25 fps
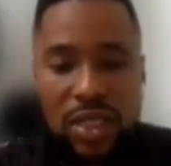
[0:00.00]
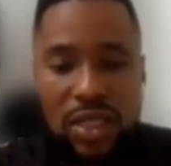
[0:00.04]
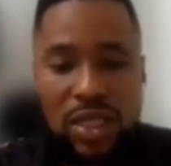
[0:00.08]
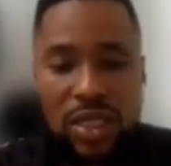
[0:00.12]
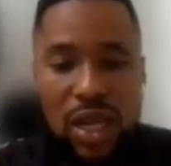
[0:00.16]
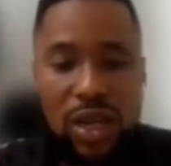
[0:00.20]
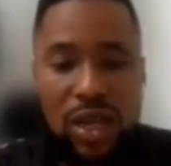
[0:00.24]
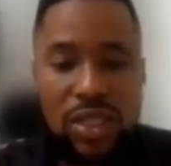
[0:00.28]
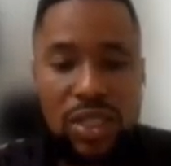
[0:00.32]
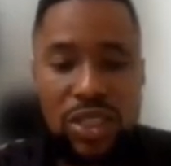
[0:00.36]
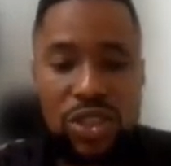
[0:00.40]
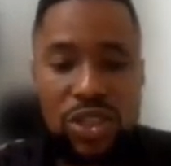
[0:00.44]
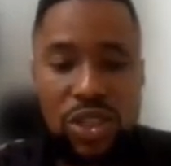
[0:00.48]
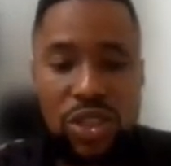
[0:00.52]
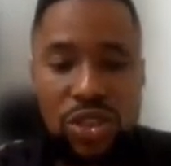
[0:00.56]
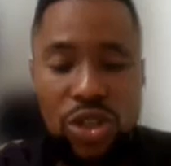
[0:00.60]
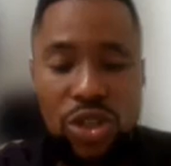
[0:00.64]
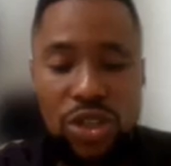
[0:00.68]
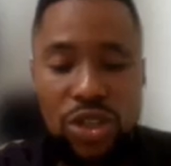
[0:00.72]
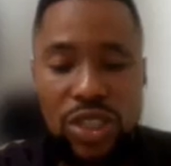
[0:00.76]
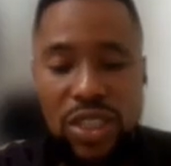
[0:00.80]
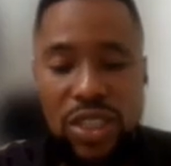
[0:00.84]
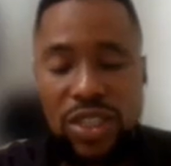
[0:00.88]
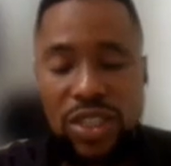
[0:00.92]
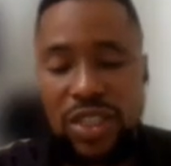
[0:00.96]
Now, this is a
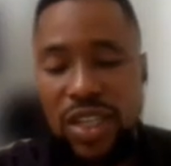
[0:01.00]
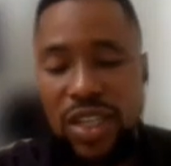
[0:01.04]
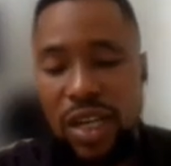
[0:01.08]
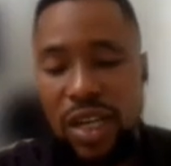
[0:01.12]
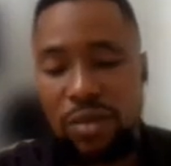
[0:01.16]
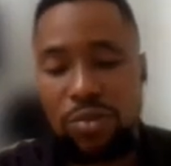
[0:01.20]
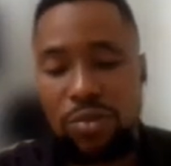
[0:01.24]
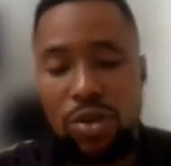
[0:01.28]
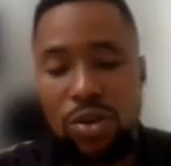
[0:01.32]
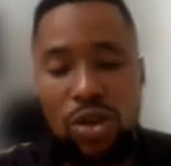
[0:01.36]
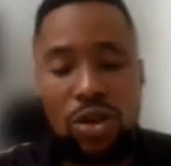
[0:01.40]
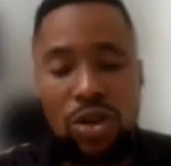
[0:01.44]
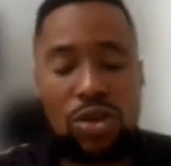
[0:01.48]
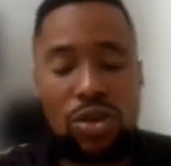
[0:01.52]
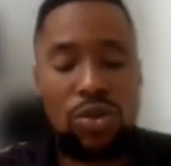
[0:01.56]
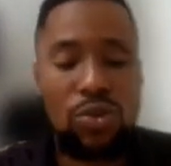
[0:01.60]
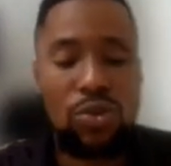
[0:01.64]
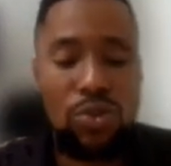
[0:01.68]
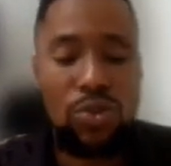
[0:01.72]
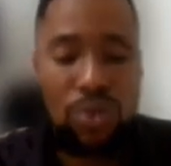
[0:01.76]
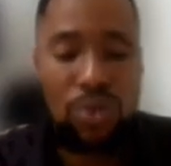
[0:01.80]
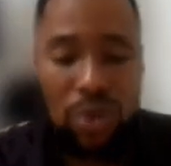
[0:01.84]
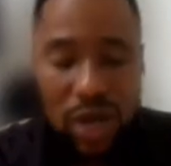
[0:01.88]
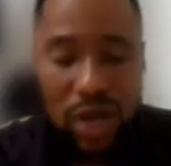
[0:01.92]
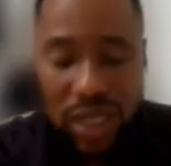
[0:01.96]
third degree heart block.
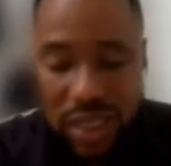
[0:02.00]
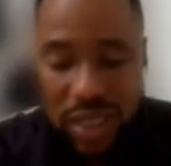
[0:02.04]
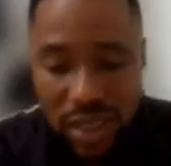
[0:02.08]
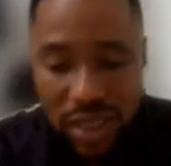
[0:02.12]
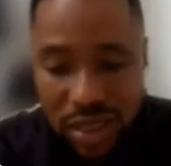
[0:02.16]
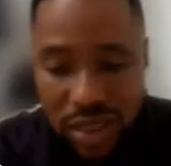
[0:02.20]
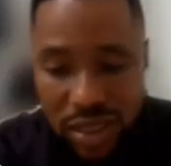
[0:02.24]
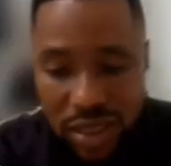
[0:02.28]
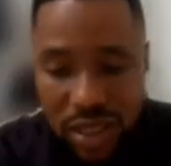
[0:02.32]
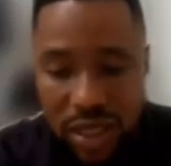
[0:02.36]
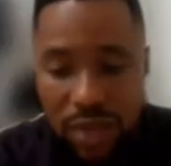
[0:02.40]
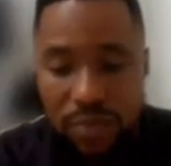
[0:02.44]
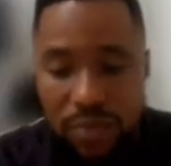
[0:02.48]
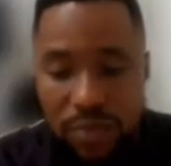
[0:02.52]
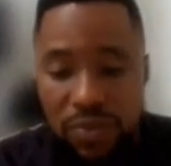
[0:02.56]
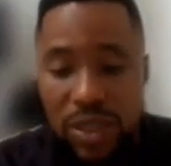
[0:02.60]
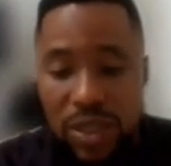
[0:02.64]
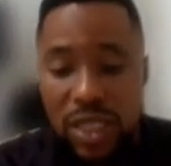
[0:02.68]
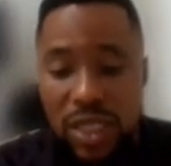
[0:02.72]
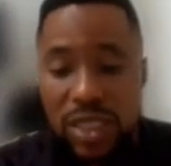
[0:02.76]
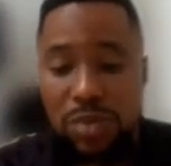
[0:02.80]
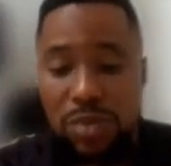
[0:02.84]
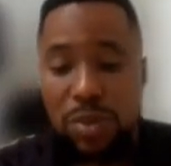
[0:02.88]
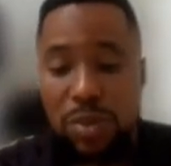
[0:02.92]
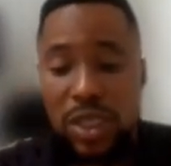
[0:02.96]
One
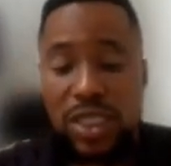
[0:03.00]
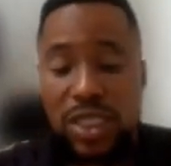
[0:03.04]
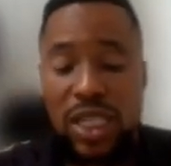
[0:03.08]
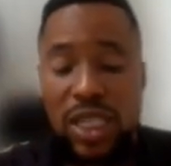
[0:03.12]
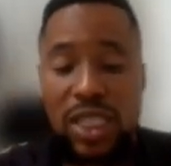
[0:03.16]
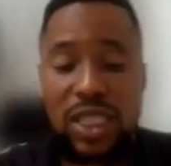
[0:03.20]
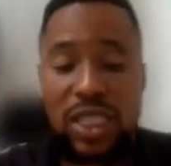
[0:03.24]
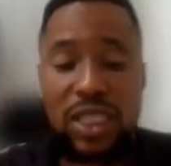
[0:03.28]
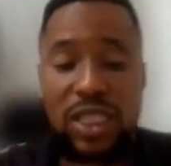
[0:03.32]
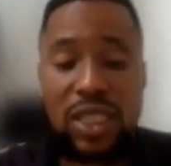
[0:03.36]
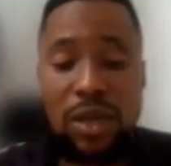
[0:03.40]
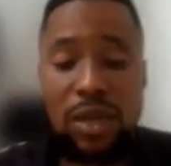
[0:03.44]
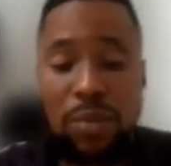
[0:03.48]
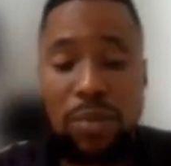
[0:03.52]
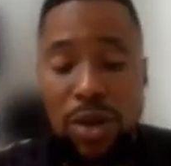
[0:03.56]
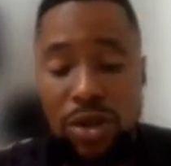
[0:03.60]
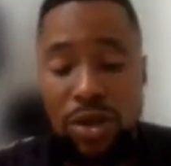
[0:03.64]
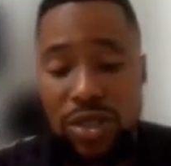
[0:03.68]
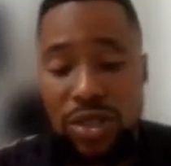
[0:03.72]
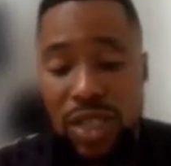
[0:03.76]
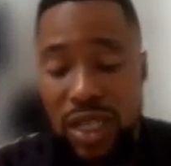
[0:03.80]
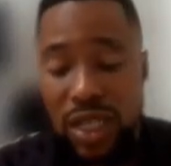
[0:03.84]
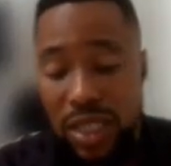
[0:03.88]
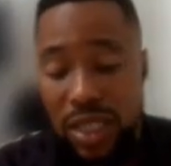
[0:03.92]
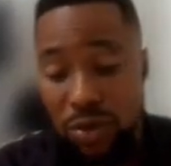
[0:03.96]
special thing
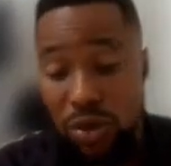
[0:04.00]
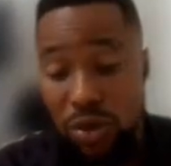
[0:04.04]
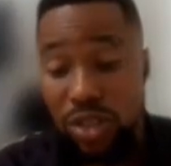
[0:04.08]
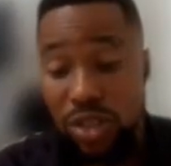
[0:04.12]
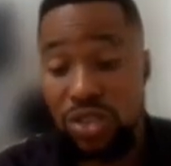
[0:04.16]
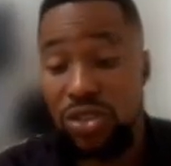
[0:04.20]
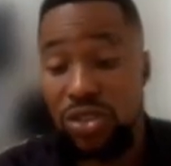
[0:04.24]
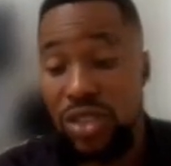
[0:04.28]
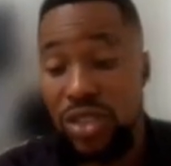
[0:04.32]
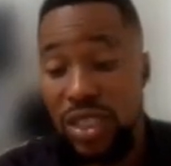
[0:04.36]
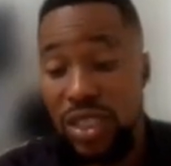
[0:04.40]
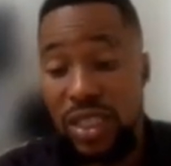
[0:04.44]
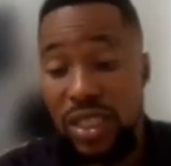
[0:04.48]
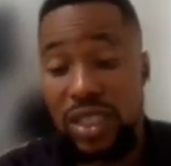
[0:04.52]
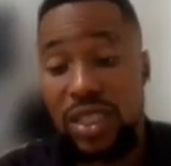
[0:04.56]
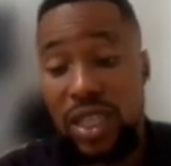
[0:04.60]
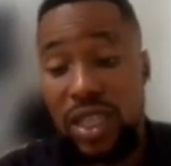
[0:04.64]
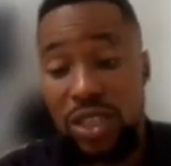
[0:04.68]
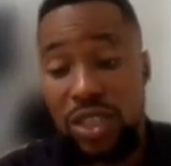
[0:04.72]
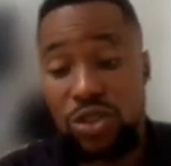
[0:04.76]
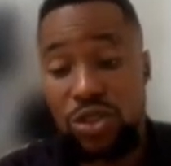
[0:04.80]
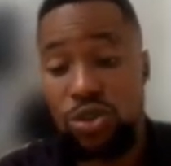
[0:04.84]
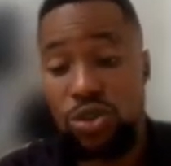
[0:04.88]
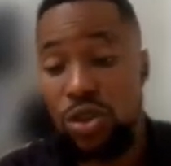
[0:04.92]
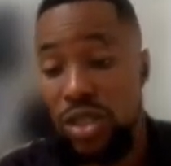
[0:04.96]
about that, the one unique thing I
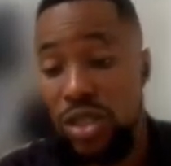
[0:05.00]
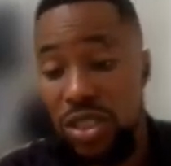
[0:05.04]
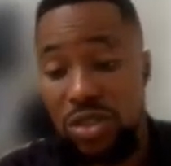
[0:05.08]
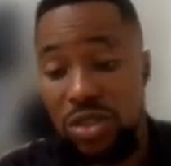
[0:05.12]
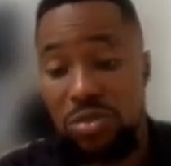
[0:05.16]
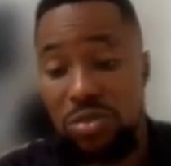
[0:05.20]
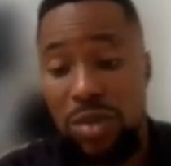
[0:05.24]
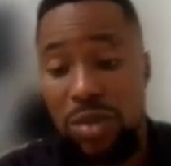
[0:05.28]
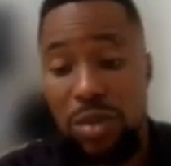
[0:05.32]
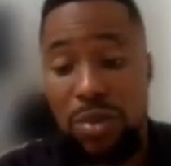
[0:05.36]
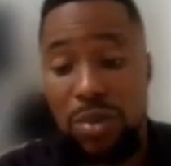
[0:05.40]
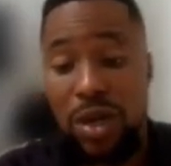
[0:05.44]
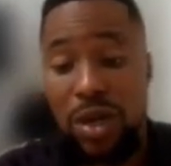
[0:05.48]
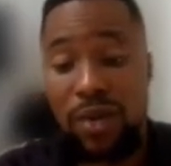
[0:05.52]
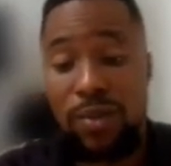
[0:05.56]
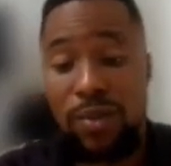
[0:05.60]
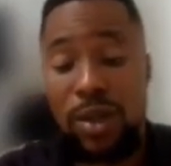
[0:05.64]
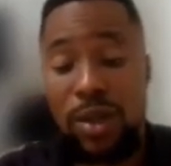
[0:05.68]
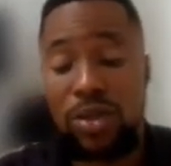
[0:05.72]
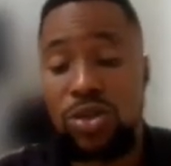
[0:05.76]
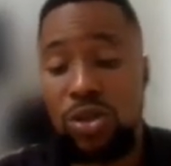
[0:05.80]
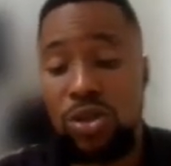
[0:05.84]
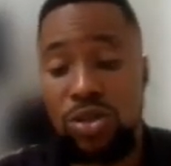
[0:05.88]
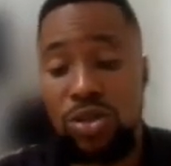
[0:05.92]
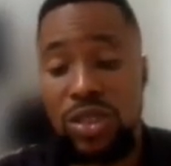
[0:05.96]
should always remember
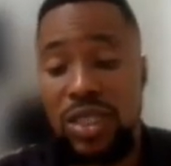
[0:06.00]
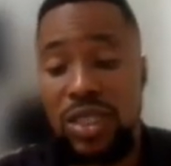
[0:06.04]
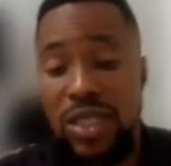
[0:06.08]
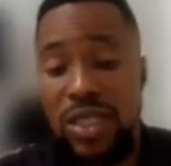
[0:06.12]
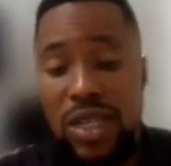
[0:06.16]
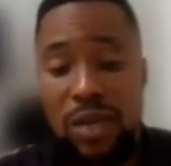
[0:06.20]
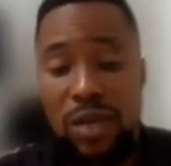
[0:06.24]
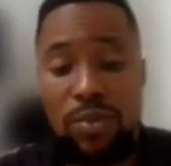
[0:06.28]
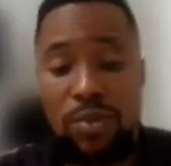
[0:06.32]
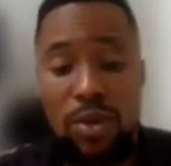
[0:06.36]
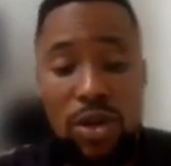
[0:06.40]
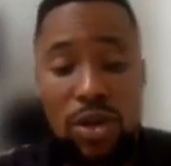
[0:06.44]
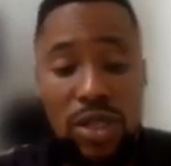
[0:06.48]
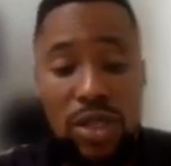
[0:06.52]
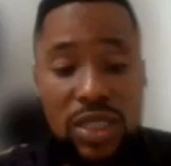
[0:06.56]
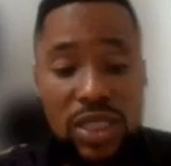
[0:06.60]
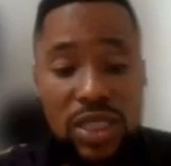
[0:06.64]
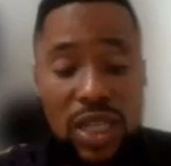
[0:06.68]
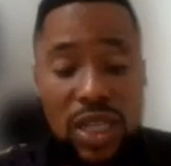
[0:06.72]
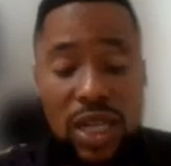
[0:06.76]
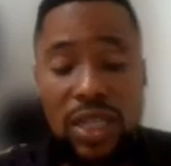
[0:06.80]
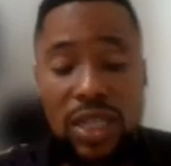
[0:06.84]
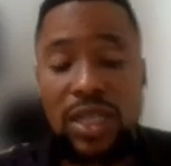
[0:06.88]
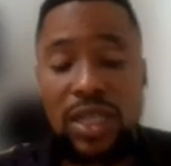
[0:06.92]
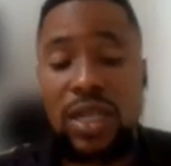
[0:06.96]
about third degree heart block is
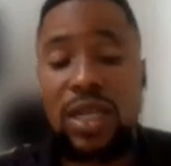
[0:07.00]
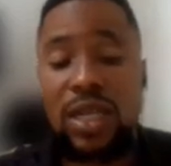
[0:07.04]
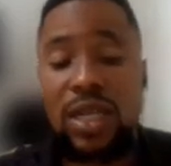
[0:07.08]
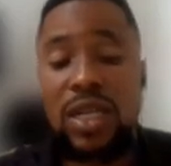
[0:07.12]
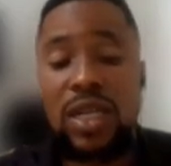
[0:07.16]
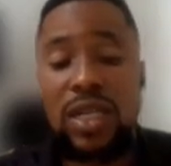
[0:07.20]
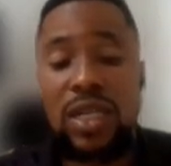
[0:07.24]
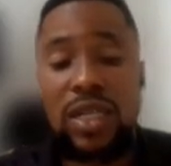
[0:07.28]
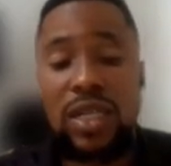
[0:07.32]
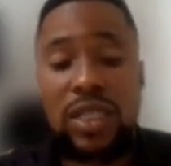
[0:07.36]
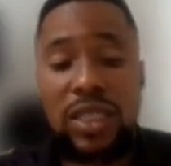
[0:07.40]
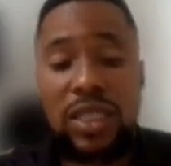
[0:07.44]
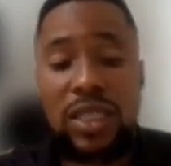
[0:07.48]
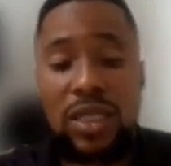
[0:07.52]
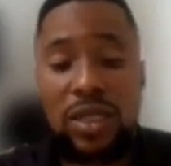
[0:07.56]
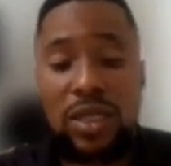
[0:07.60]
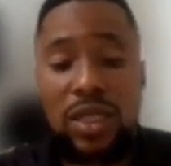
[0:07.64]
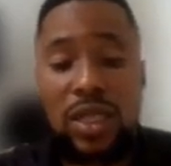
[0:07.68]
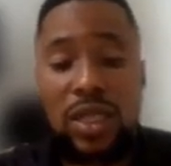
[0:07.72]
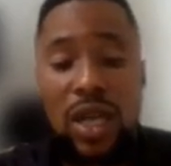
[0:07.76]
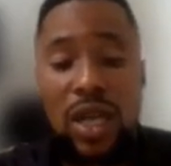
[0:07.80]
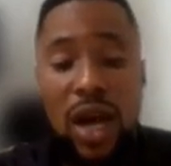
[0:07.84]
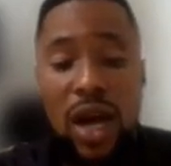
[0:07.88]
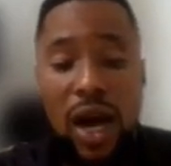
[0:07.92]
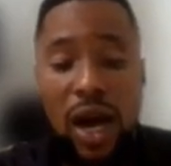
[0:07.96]
that the
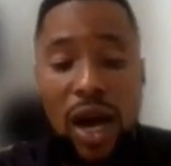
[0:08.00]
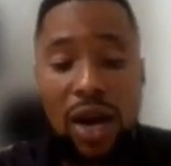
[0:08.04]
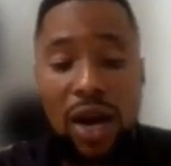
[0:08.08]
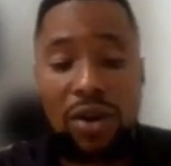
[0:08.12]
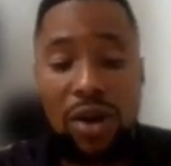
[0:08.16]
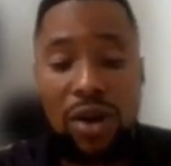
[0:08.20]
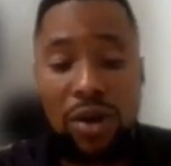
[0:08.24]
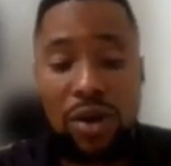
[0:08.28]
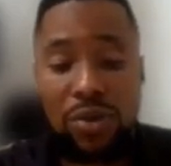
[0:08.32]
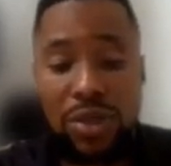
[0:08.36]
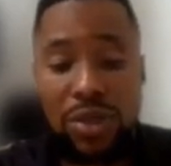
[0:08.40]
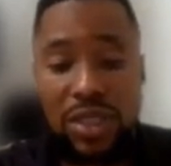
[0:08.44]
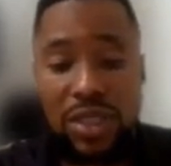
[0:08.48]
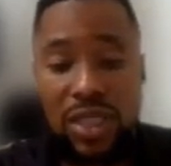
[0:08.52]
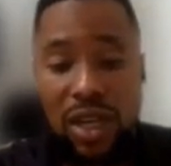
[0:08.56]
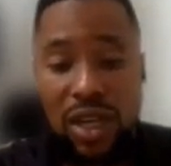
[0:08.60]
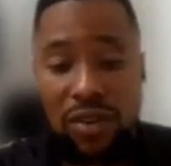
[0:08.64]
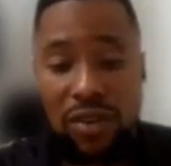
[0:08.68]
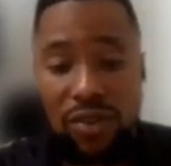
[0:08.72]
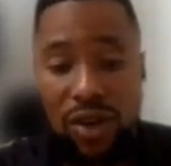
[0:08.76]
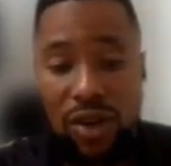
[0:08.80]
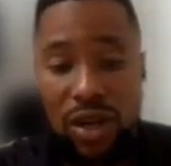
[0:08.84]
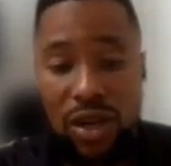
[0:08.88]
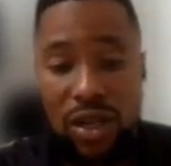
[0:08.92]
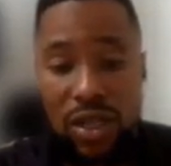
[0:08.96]
RR
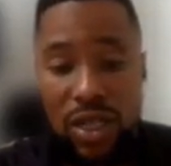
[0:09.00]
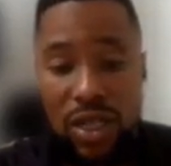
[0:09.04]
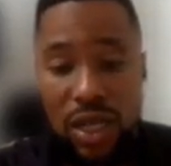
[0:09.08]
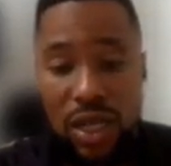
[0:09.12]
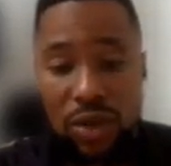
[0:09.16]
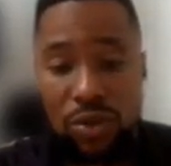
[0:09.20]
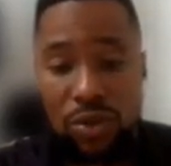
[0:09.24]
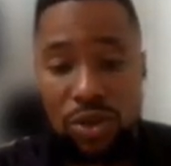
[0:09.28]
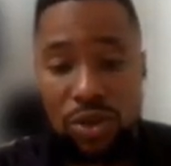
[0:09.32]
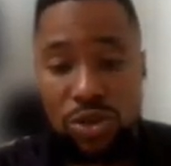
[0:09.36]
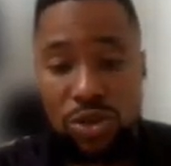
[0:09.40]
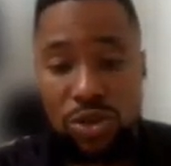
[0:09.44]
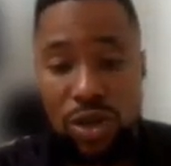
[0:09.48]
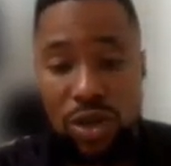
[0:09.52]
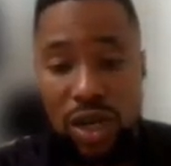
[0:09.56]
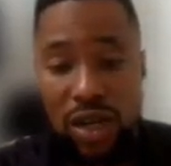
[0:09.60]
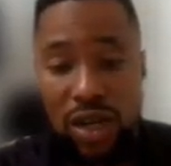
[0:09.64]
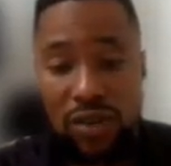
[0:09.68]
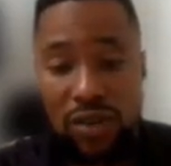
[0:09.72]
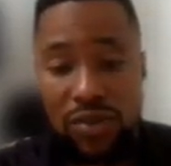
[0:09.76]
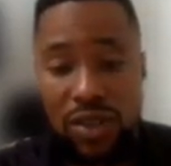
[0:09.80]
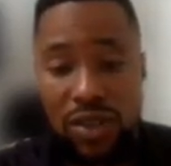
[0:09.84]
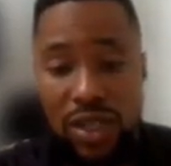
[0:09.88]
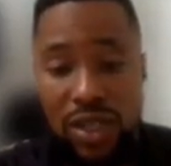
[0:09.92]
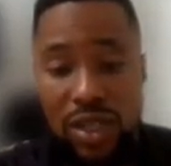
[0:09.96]
interval, like what you
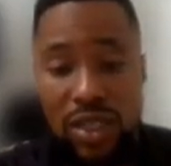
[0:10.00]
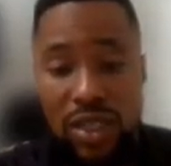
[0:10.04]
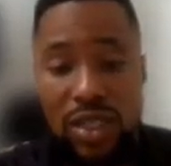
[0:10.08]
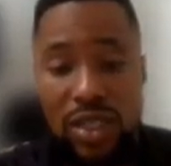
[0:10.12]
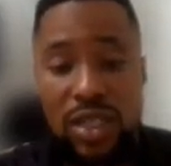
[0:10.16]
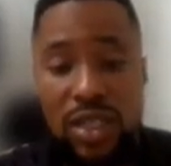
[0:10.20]
have here,